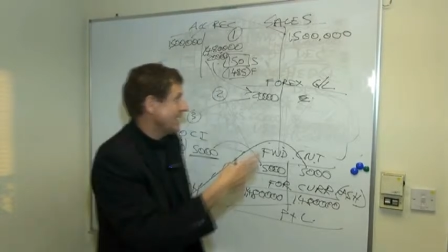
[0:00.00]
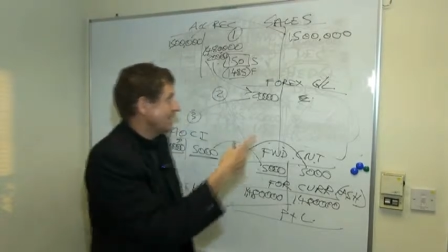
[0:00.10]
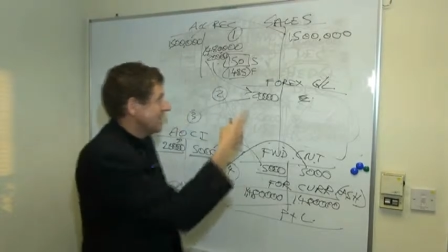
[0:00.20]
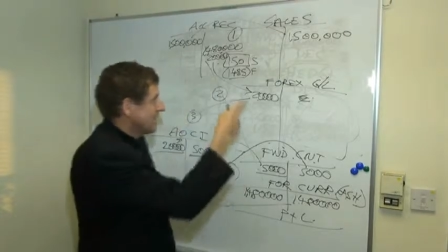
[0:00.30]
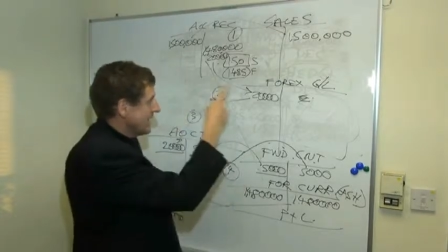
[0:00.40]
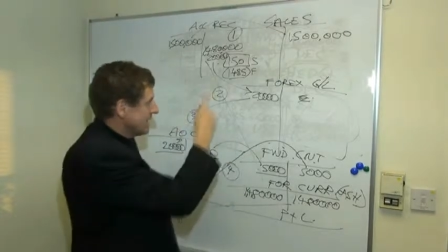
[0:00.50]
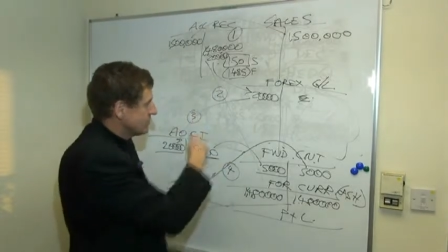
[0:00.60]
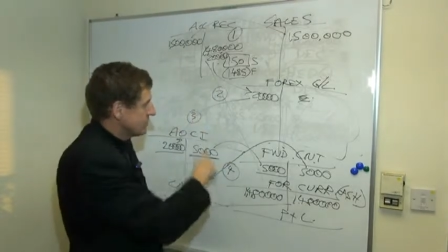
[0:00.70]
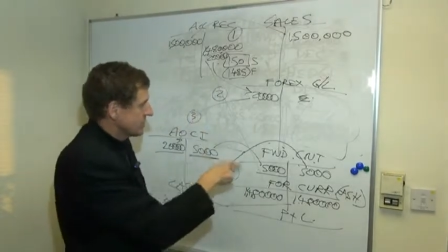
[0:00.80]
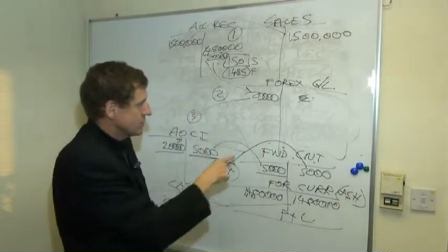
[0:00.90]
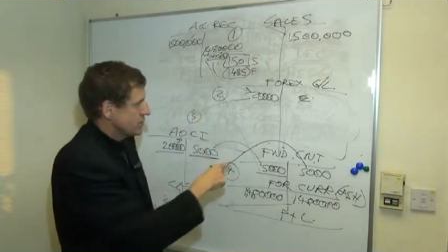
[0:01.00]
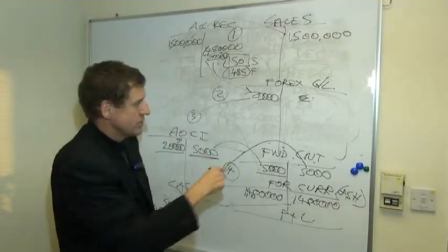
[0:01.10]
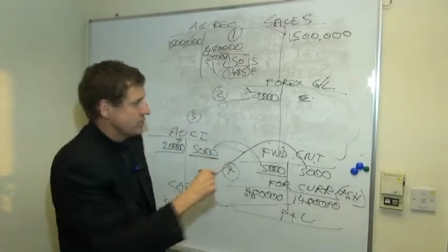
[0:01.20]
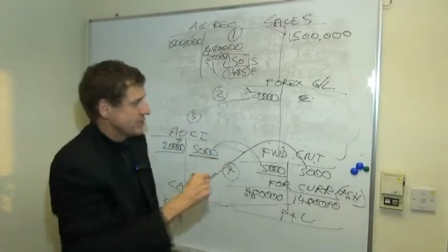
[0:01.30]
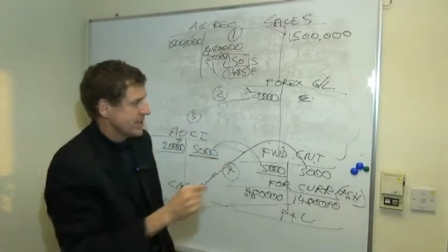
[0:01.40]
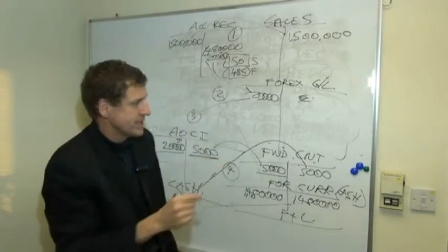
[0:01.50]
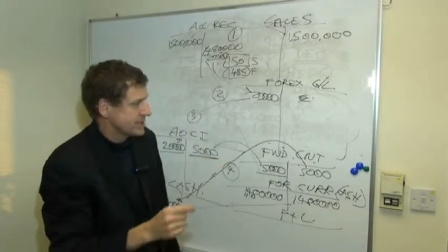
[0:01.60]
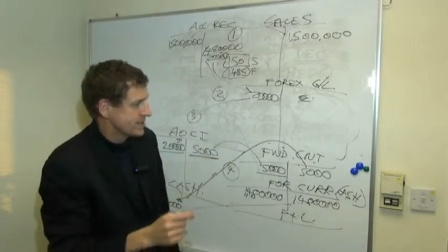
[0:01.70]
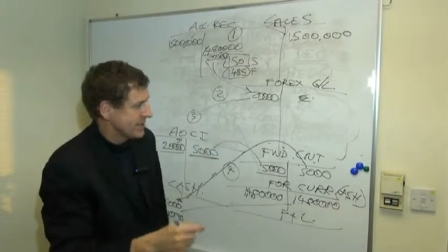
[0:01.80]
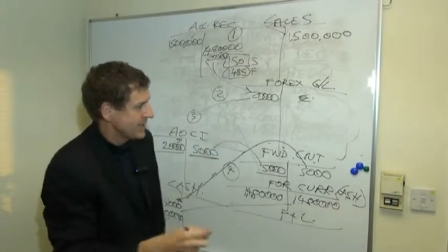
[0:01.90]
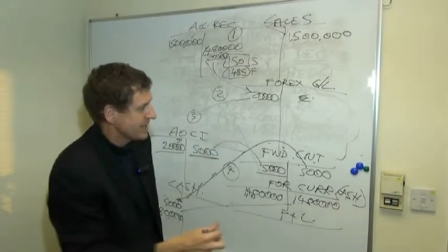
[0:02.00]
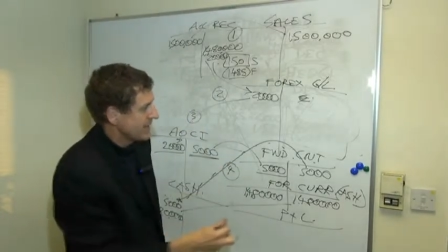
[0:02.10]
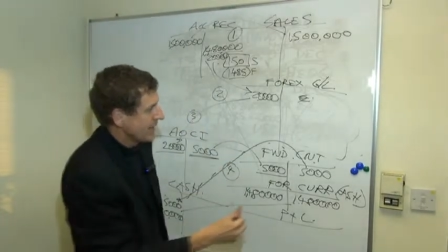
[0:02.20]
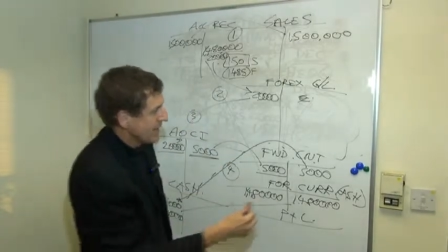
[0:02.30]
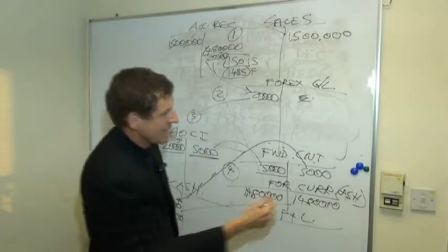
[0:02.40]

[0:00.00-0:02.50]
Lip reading: And the entries I showed you here today